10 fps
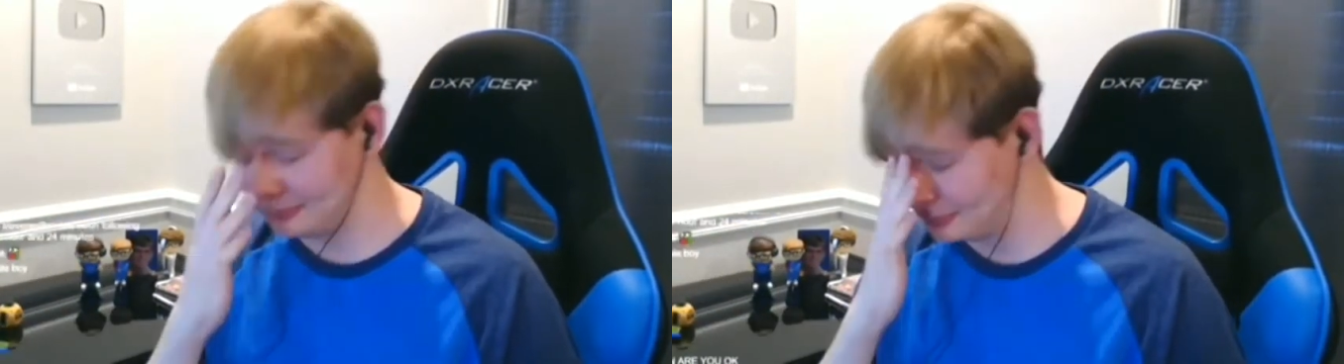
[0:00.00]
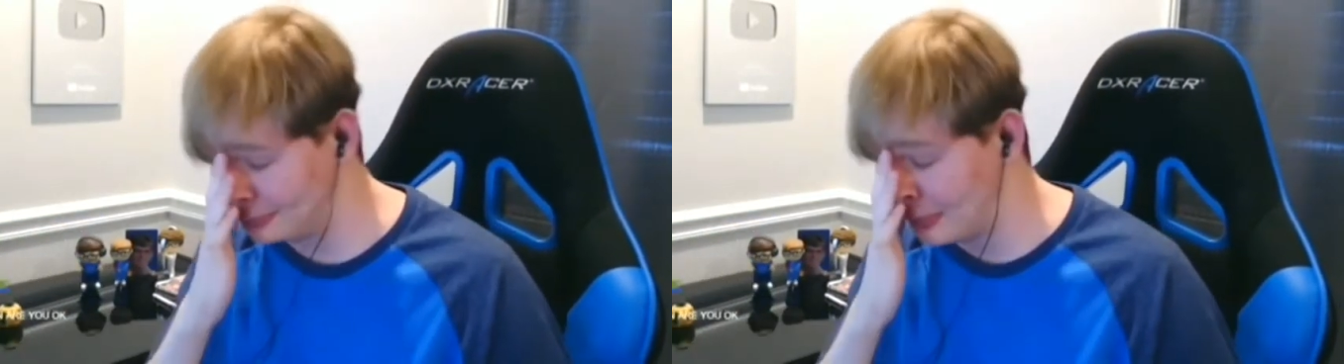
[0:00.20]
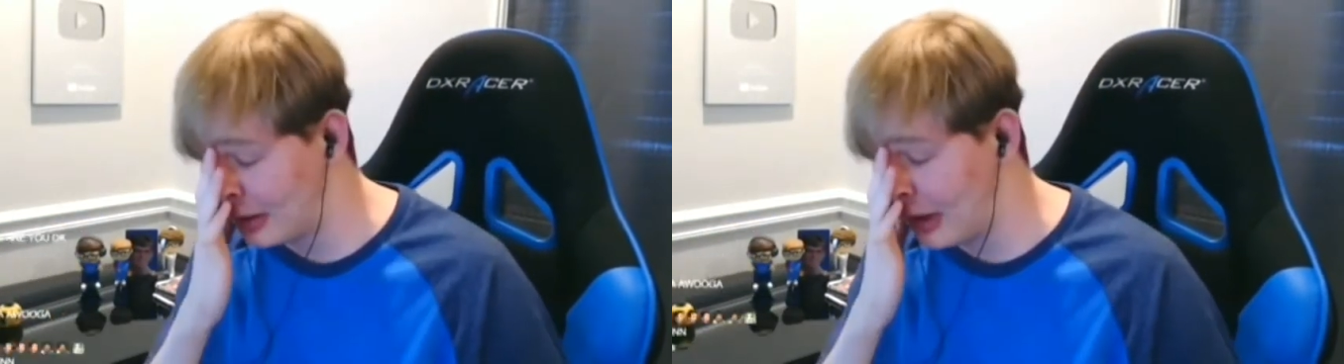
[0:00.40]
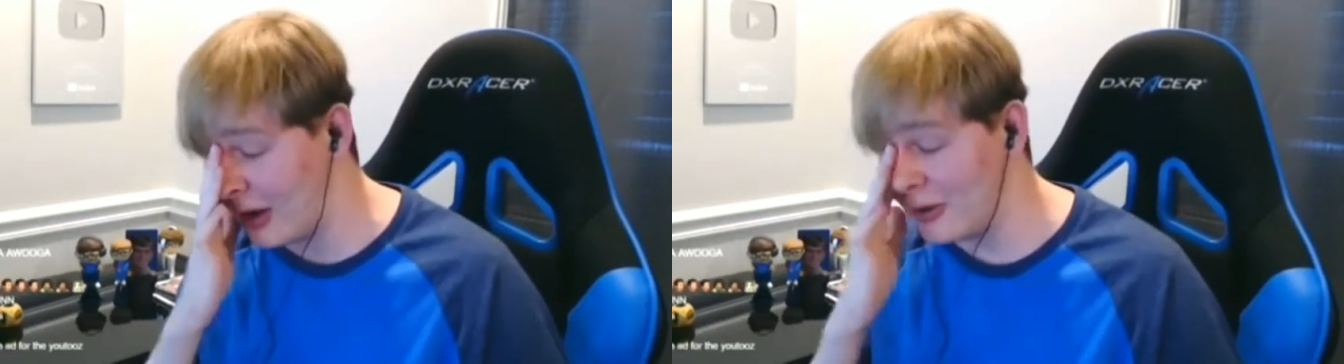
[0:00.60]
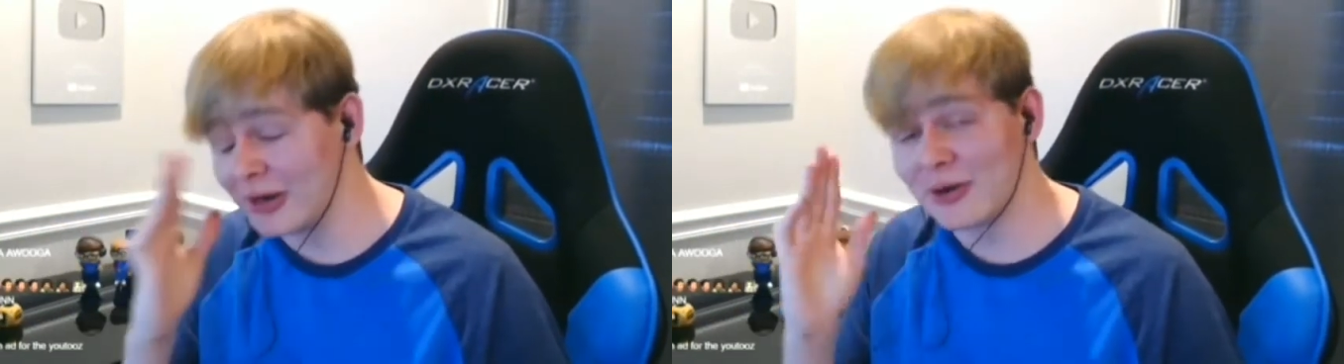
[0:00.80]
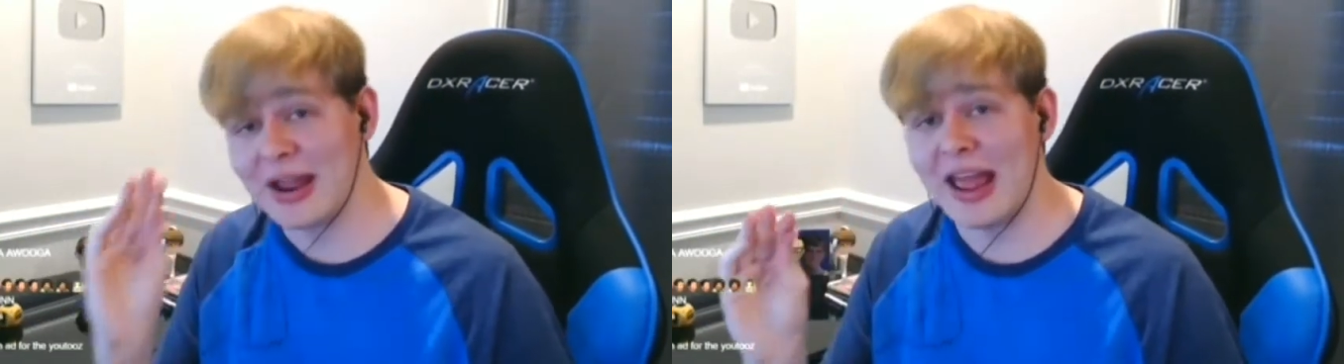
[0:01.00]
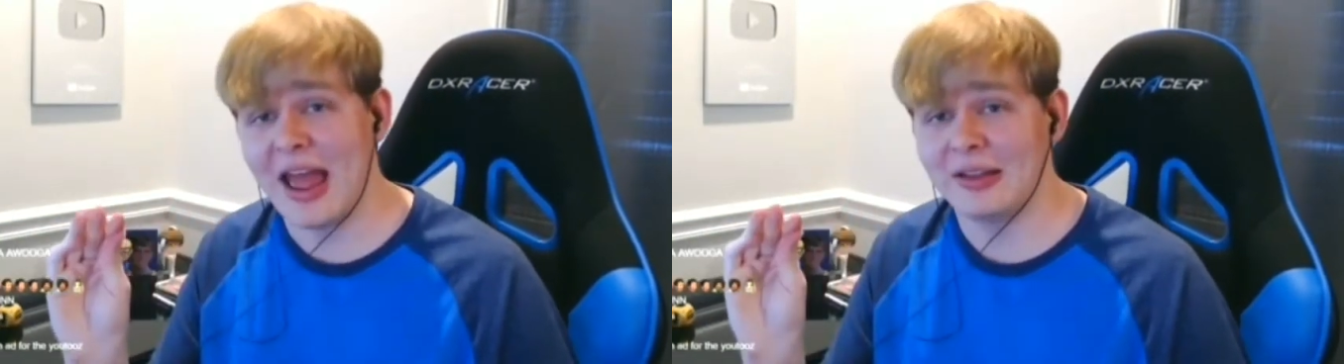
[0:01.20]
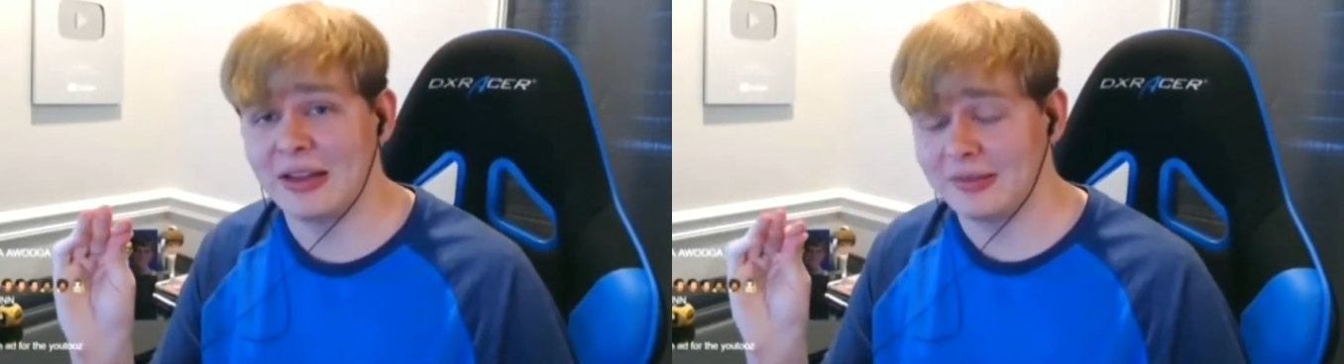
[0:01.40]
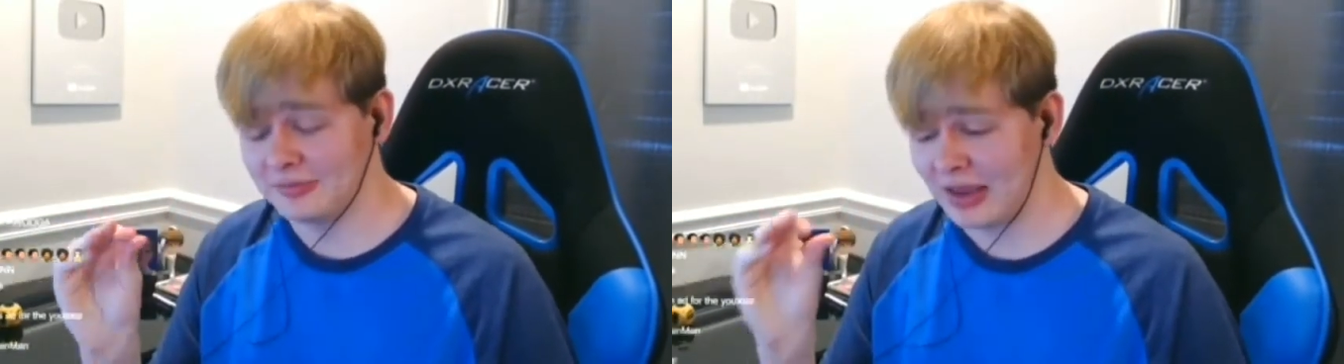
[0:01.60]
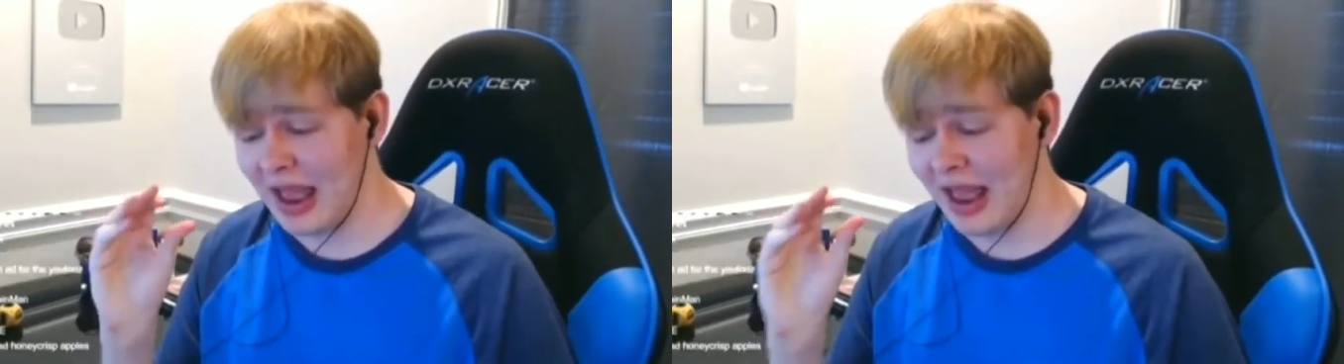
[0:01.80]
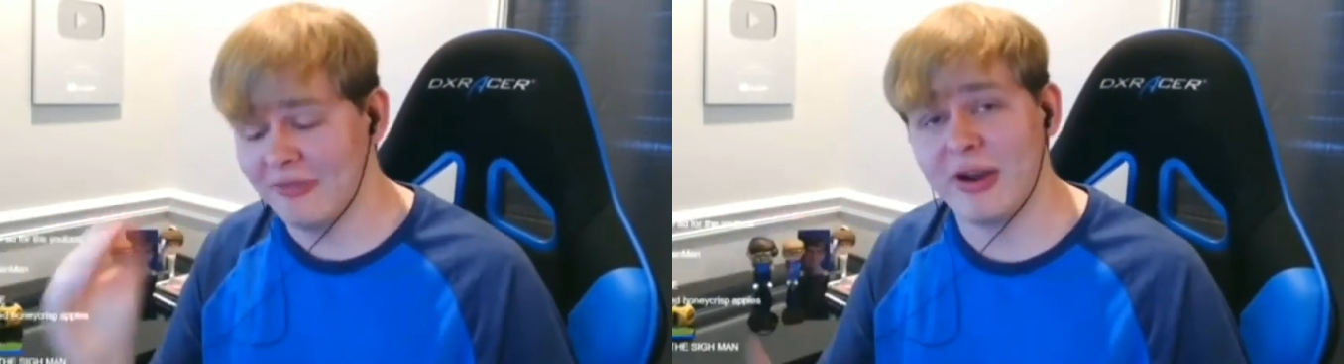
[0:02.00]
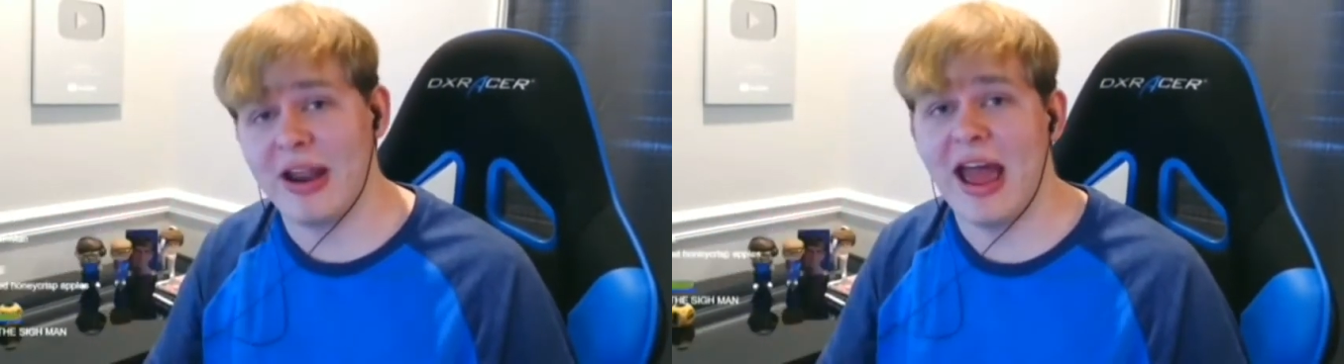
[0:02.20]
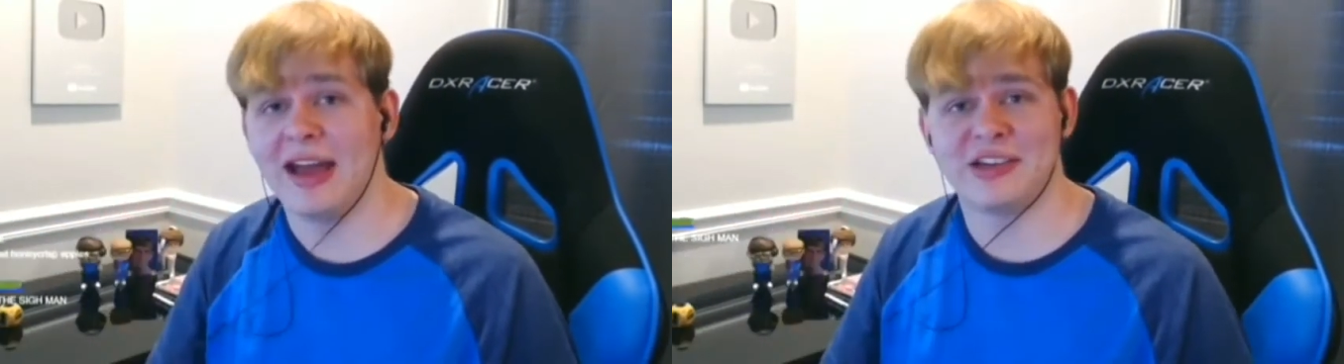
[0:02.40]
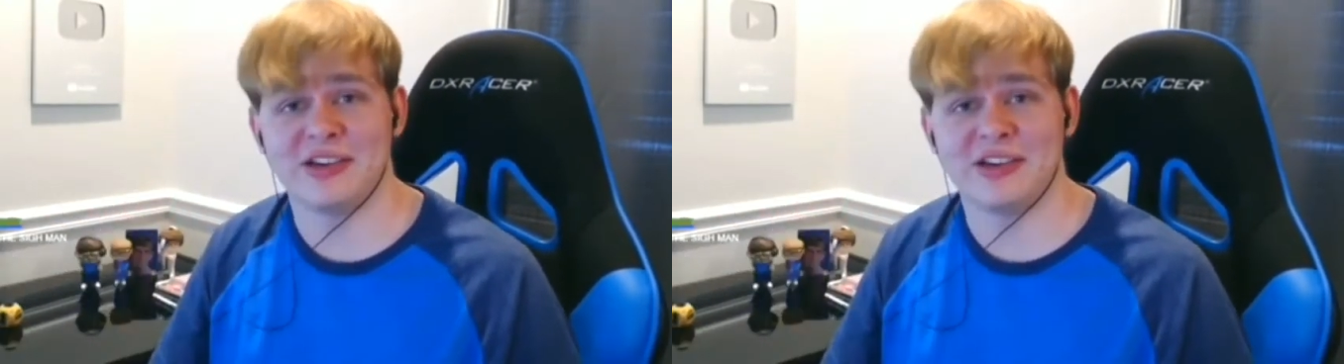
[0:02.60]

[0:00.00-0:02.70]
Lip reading: I regret every action,